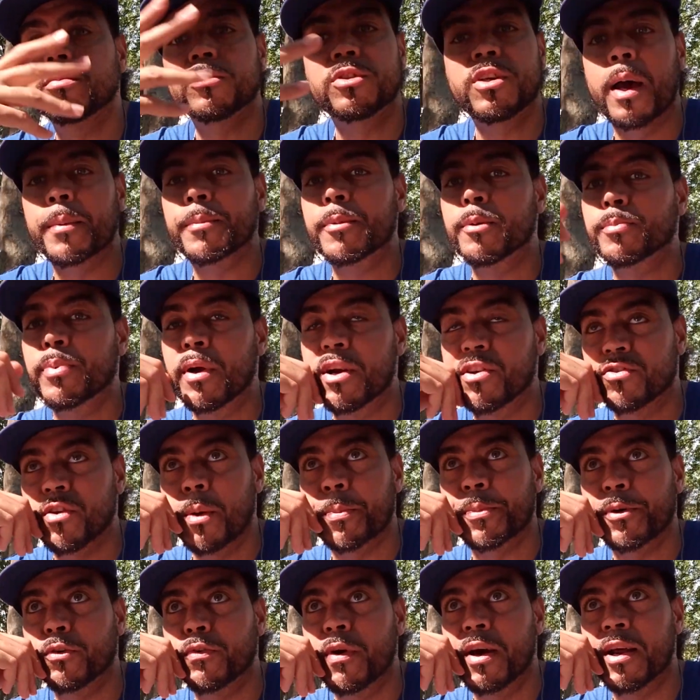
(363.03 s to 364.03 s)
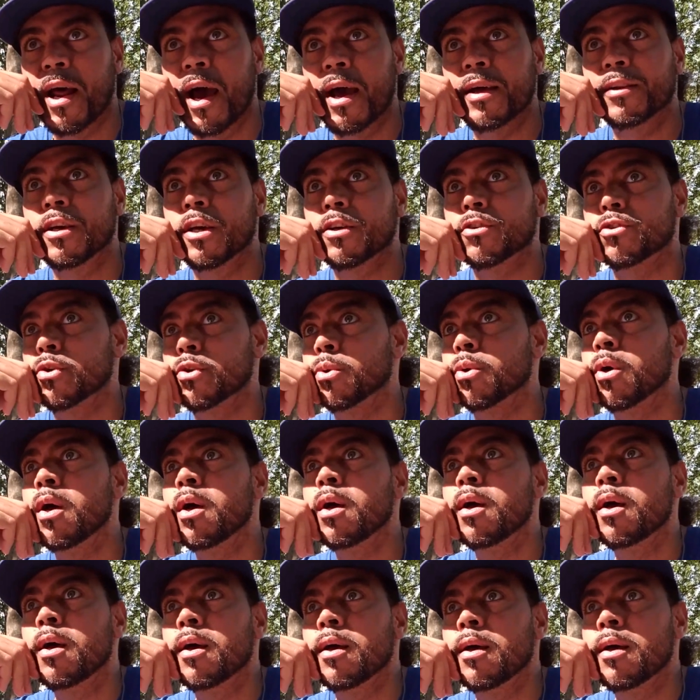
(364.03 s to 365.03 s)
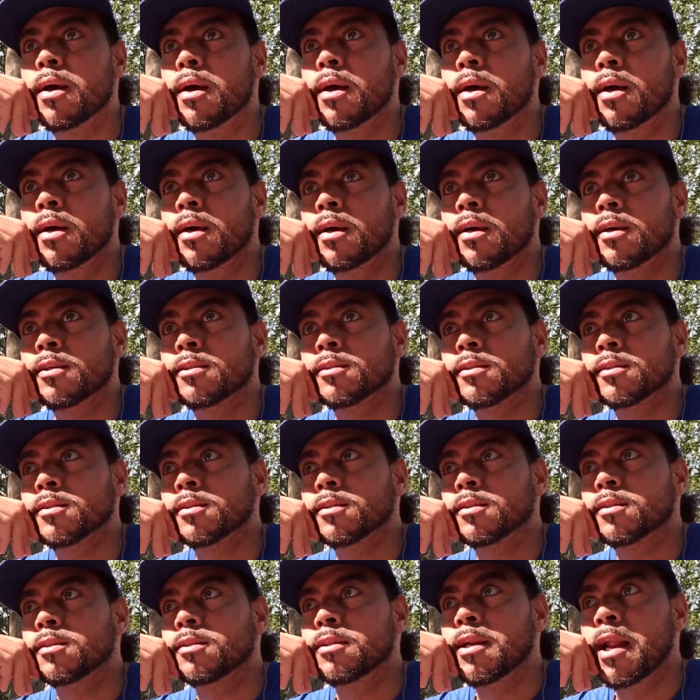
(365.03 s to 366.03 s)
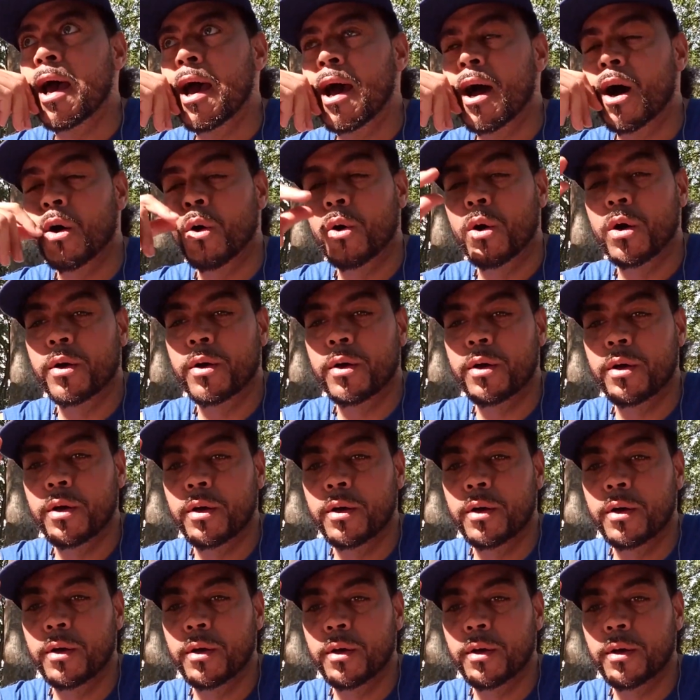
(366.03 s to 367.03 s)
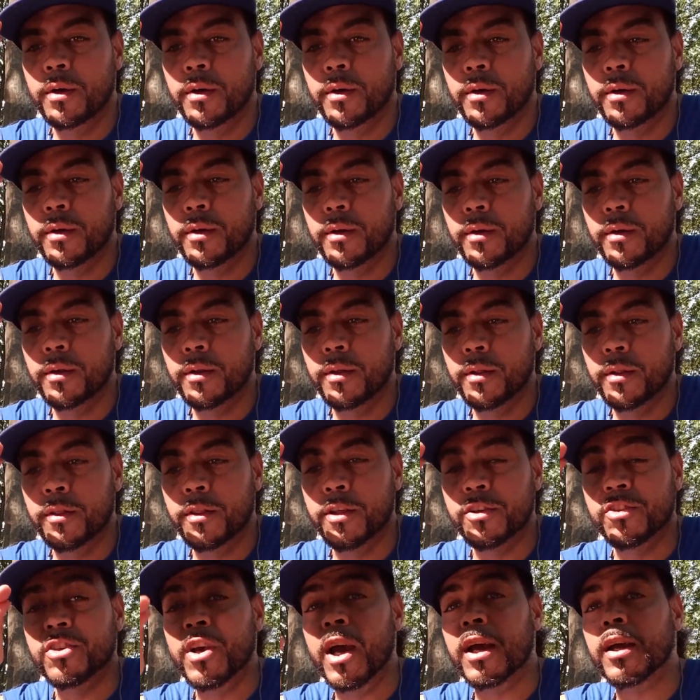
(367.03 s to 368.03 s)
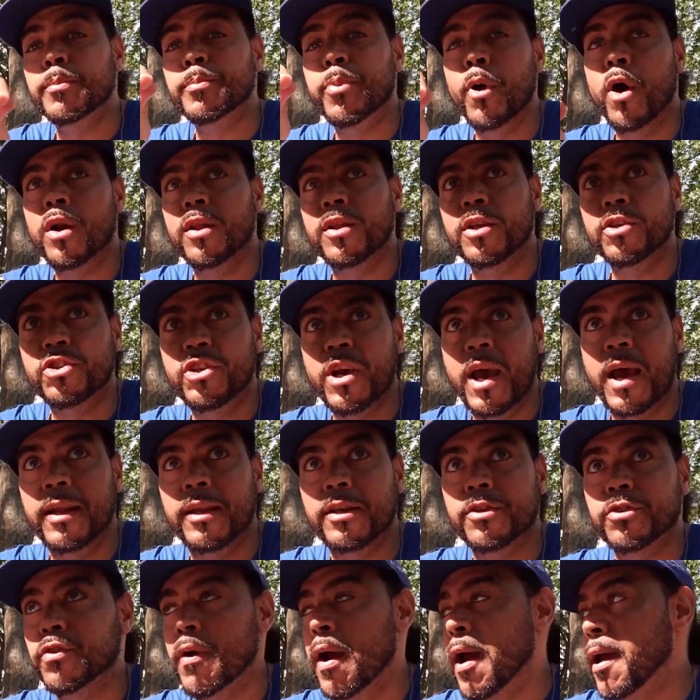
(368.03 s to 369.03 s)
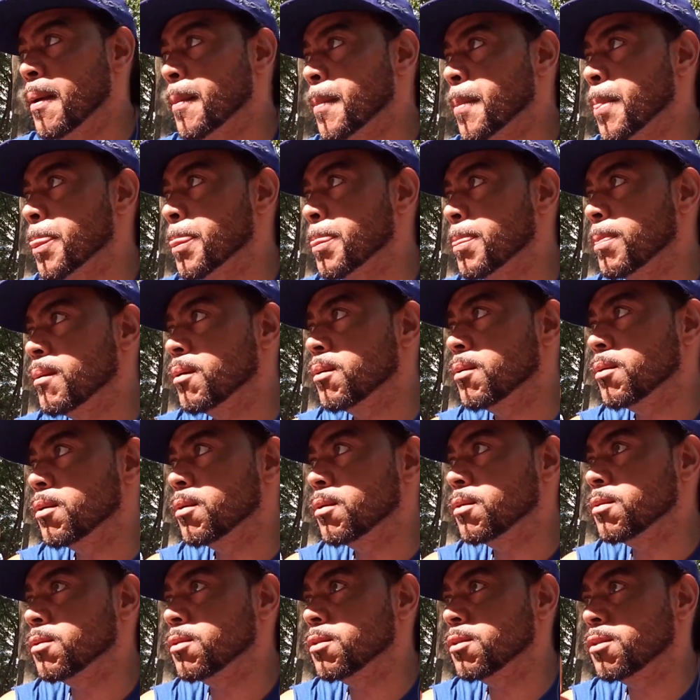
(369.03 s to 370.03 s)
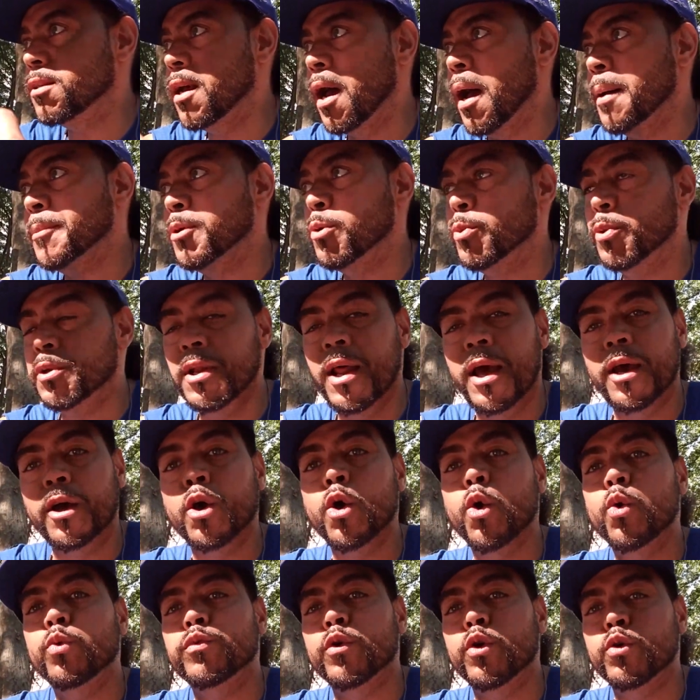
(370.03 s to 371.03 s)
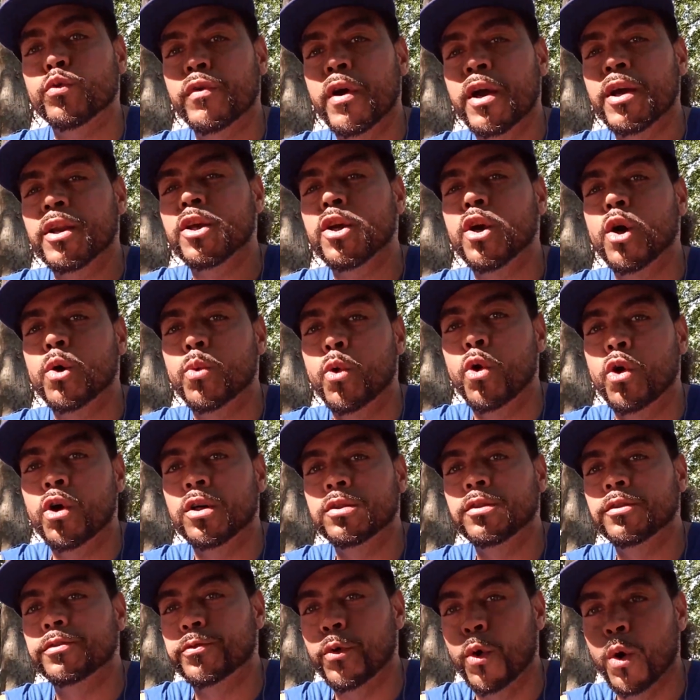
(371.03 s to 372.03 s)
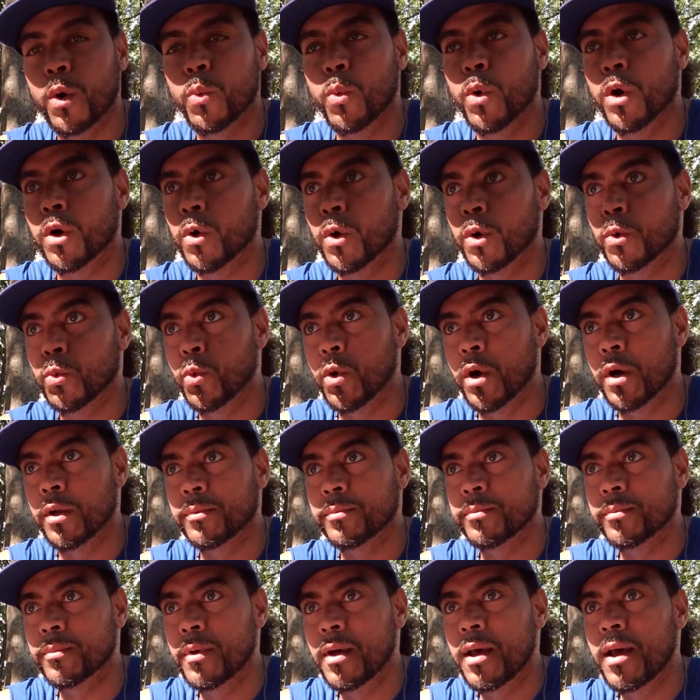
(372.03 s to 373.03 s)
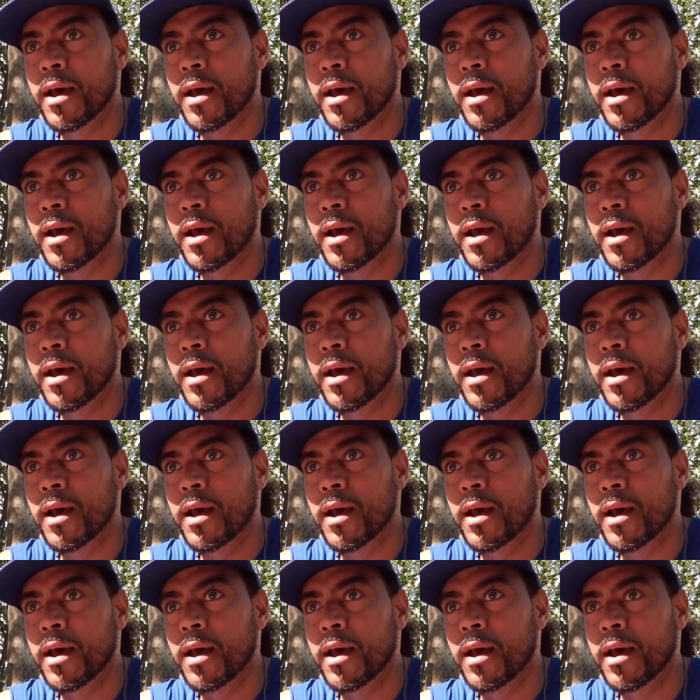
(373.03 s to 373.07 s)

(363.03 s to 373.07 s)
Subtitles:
Tommy brings up a great idea too. Now, the second part of the challenge, right? Tommy would let Covert Radio on for a one-on-one.